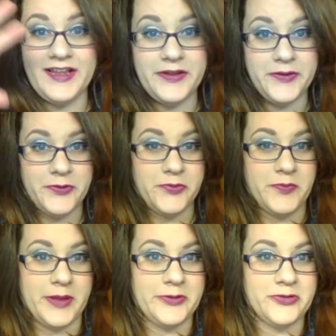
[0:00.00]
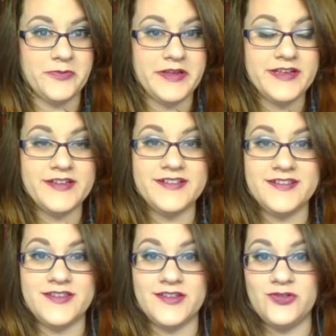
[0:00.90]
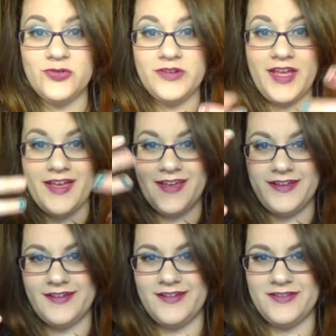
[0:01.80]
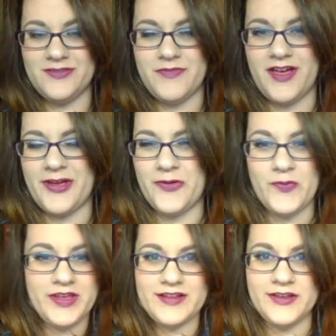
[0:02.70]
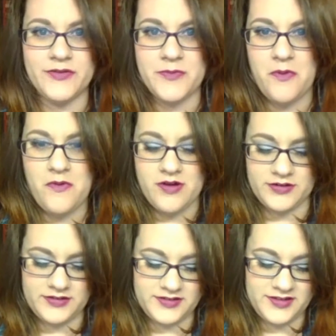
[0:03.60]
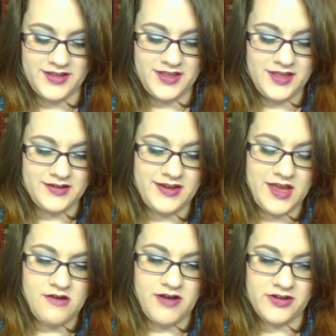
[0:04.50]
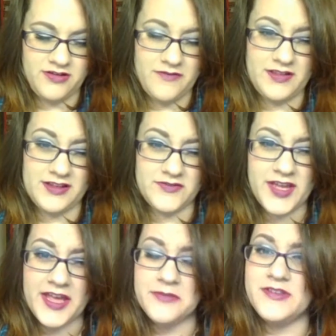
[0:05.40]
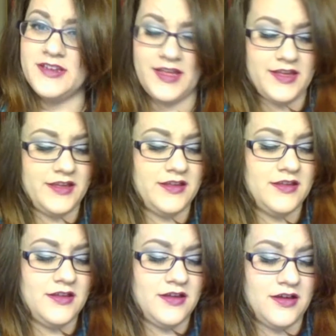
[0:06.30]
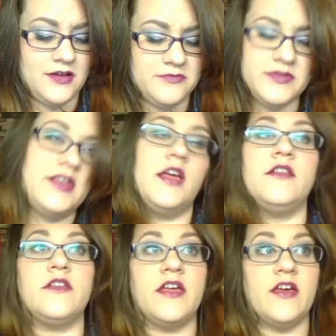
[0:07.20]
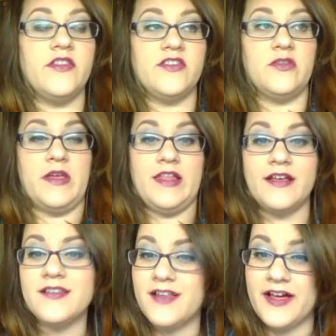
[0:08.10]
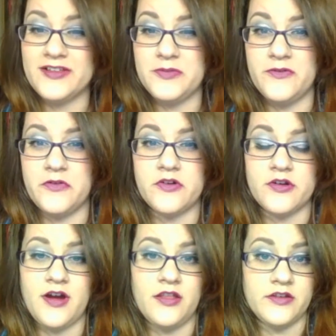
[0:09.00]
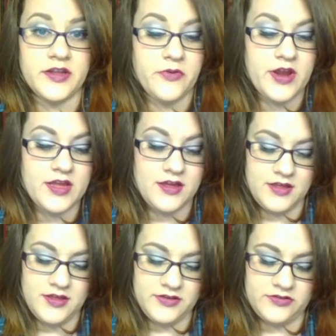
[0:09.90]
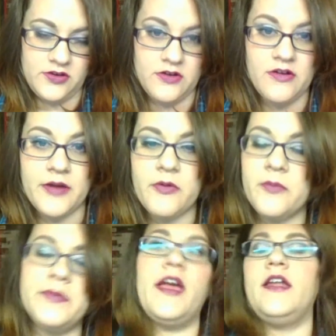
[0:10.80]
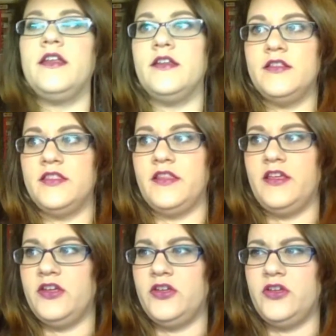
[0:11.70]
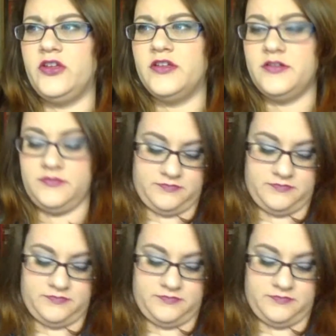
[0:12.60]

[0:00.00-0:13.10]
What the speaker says: Hello, Bowder mates. Today is my weekly report. Now, I don't have a lot of time today because this is my last class before holiday break, so I won't be adding in the